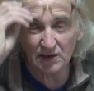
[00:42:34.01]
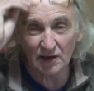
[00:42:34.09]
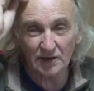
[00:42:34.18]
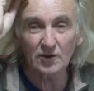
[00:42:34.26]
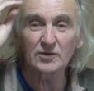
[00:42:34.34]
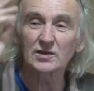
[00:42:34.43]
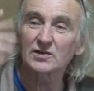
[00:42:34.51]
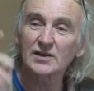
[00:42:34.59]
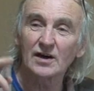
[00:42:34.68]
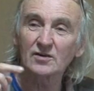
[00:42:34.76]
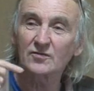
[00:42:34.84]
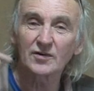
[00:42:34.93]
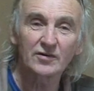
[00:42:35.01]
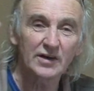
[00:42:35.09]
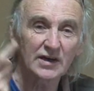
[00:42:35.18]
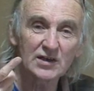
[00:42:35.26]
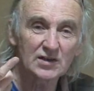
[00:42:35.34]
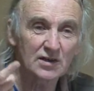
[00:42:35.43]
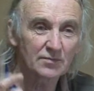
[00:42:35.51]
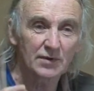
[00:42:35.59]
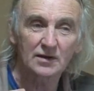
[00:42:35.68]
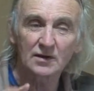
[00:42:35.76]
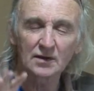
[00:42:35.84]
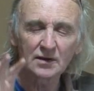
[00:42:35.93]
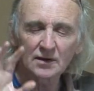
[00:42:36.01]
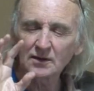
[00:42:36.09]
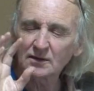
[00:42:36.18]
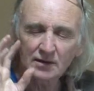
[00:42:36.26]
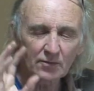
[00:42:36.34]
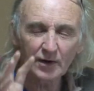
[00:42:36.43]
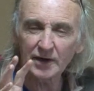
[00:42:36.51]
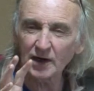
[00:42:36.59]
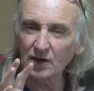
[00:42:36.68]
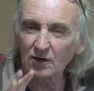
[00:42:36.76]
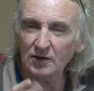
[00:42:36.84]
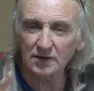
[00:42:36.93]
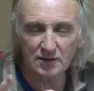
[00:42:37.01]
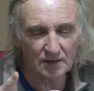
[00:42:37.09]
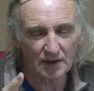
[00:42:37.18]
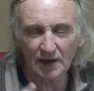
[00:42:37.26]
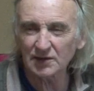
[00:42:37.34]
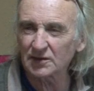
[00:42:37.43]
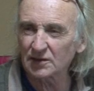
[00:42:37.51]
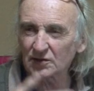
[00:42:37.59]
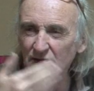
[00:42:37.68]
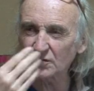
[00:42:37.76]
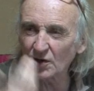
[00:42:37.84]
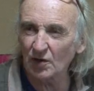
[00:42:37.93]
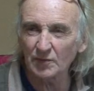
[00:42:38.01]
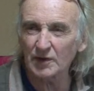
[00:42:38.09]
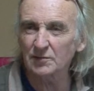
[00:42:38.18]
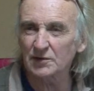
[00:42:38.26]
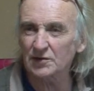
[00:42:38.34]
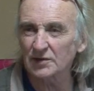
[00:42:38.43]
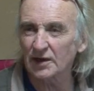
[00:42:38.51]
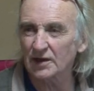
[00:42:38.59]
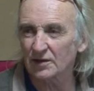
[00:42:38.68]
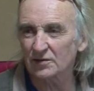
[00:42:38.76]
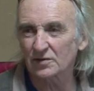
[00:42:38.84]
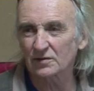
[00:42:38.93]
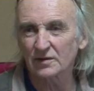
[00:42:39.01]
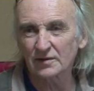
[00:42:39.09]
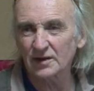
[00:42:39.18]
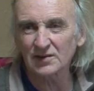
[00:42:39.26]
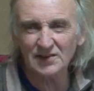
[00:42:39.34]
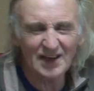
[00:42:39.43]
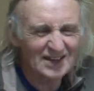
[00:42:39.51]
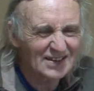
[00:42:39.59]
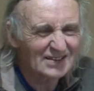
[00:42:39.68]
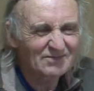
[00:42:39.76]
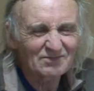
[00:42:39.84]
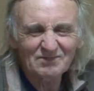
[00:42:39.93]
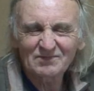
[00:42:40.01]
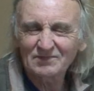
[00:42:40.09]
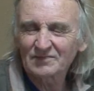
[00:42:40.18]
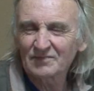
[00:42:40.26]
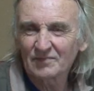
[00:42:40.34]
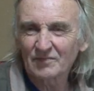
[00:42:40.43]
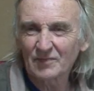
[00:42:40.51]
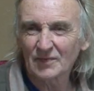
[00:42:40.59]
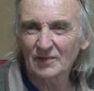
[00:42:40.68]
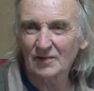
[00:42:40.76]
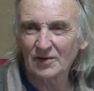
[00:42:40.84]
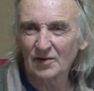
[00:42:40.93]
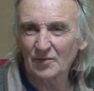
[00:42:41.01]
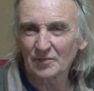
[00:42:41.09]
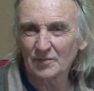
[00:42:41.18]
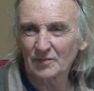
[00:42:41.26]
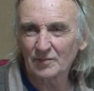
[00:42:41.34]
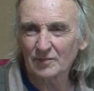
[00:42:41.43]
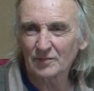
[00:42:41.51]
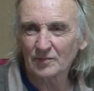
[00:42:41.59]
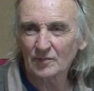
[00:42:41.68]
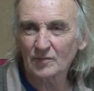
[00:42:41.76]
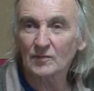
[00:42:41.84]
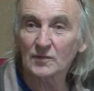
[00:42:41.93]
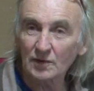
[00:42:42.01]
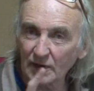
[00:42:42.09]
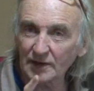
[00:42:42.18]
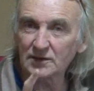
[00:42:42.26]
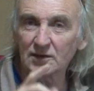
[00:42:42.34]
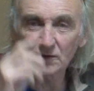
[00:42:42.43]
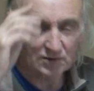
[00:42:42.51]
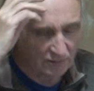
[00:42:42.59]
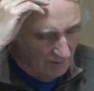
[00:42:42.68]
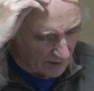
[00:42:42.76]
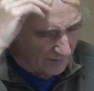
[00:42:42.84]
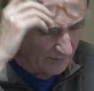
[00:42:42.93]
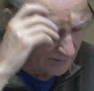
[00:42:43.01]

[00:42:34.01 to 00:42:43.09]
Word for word: I know this sounds very easy, but when I look at it, I see so many mistakes. This, you know, so like this, ra.